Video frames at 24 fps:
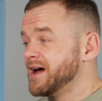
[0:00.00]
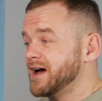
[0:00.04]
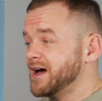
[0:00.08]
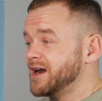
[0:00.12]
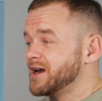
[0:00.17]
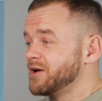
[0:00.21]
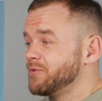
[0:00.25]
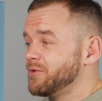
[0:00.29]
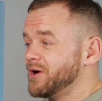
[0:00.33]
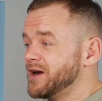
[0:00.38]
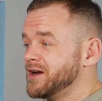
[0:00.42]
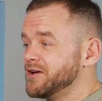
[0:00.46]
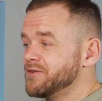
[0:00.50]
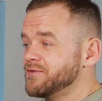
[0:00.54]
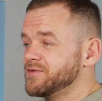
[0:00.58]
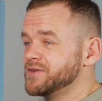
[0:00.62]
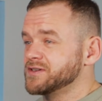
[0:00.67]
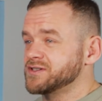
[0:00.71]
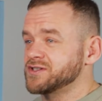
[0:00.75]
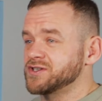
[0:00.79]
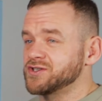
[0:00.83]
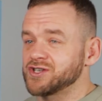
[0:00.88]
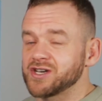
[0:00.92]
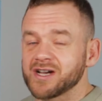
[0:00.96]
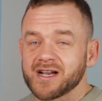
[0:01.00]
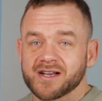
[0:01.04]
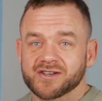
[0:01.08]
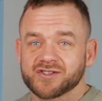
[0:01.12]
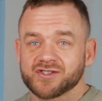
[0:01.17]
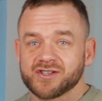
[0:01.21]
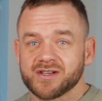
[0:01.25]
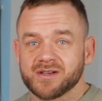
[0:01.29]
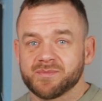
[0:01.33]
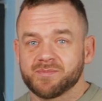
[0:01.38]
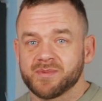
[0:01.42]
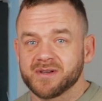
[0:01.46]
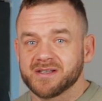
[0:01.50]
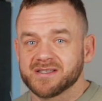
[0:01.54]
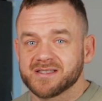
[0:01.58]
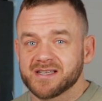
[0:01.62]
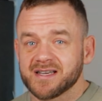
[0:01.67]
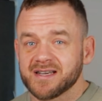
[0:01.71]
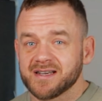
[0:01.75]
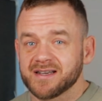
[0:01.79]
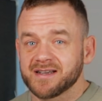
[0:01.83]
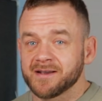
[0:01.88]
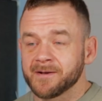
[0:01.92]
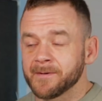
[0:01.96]
and I went over to
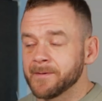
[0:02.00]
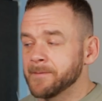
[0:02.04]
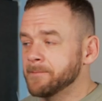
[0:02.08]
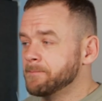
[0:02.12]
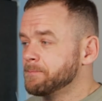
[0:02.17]
ChatGPT.